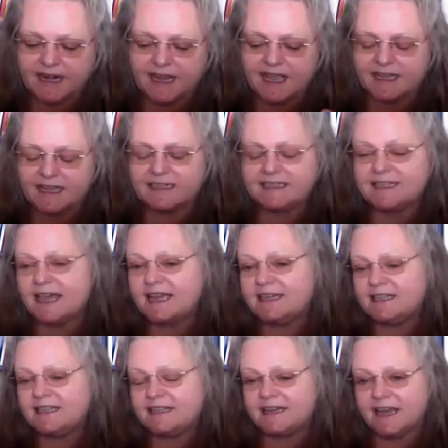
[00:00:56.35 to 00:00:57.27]
And I
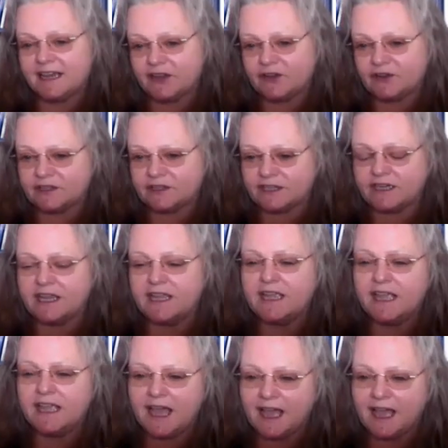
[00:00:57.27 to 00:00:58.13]
decided that I couldn't.